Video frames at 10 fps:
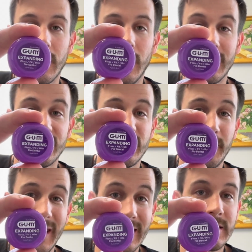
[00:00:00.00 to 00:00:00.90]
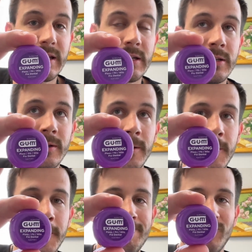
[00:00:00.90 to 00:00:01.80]
Expanding.
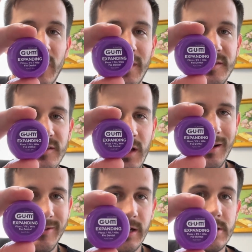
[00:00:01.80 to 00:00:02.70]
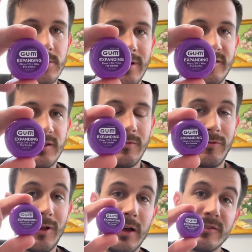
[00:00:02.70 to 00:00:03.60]
This is kind of an interesting
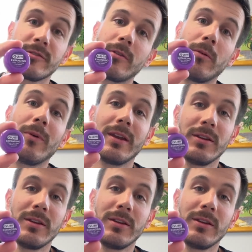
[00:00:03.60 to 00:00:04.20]
floss. So when